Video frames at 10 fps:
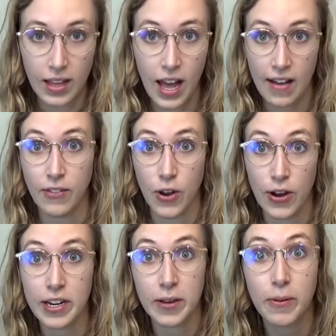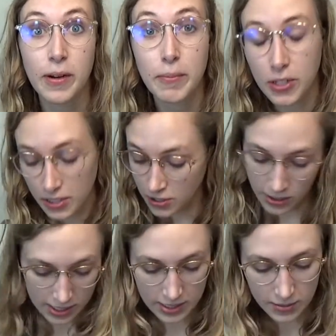I have no idea what I'm going to do
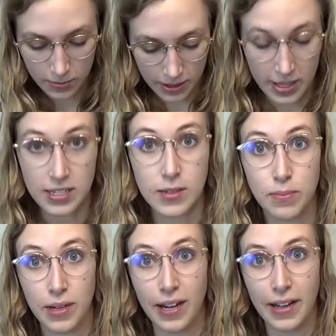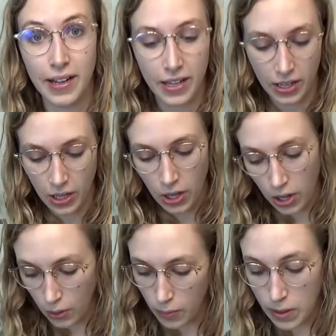with this, but
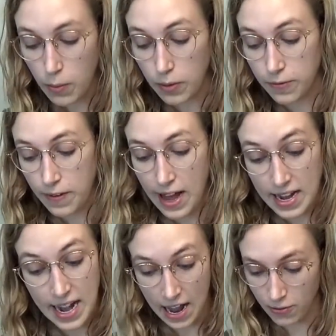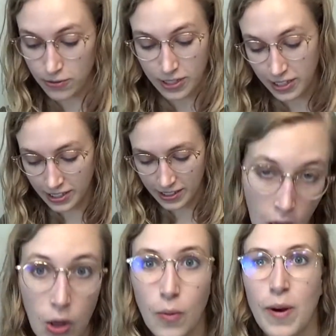we will find out.
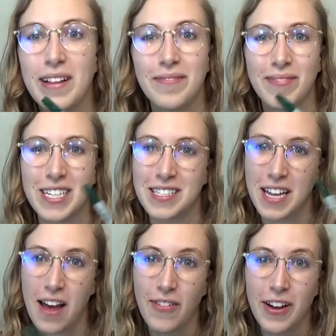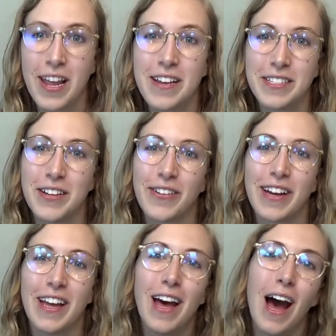Well, let's dive on into
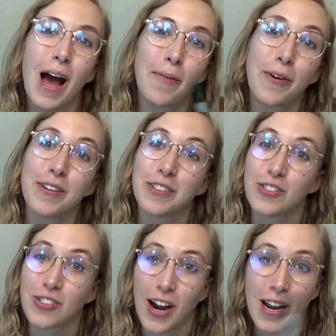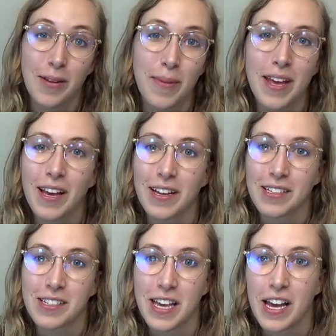it. I'm going to try to make a
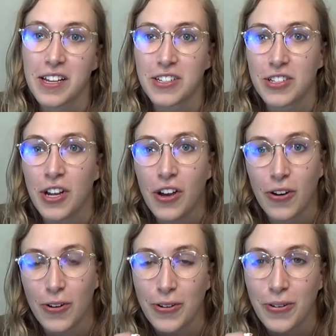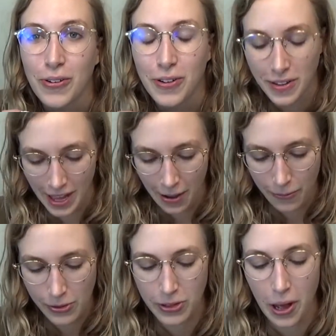sketch or doodle that
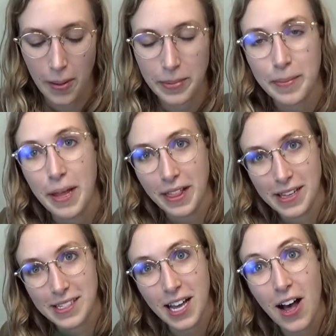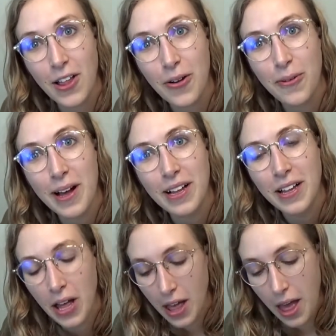will complement this color well.